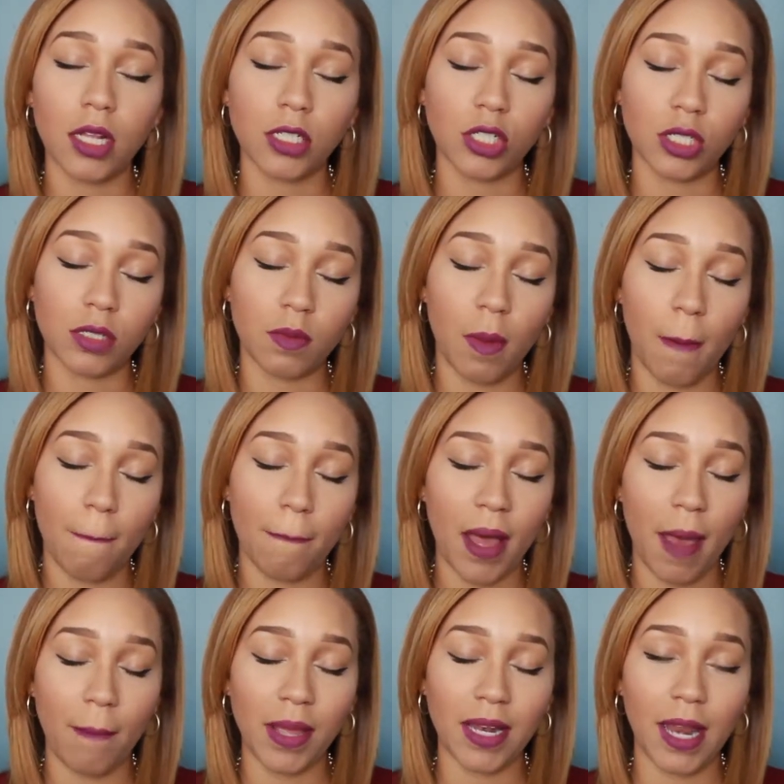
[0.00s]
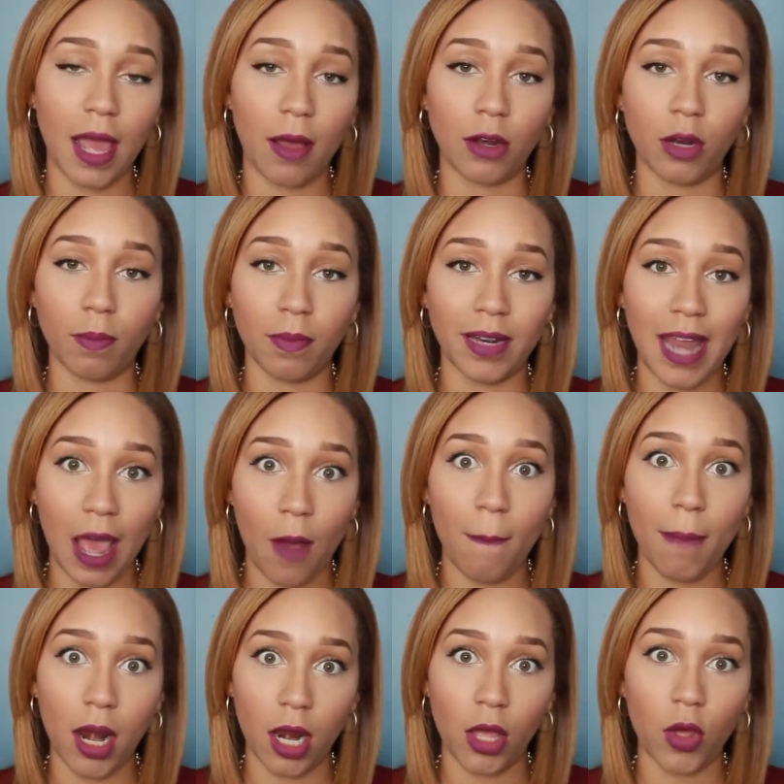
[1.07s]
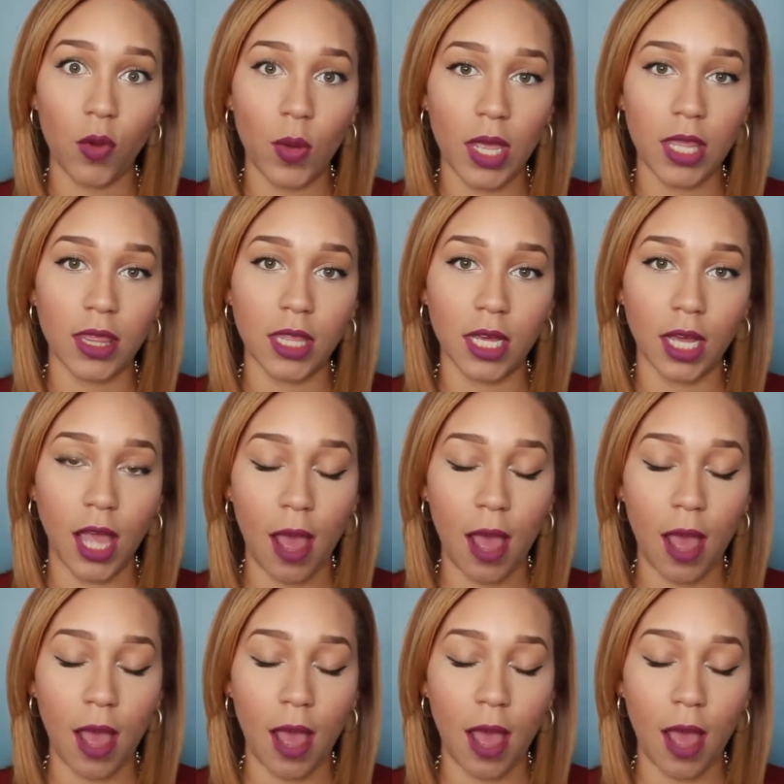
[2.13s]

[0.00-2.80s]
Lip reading: just pop it down below in the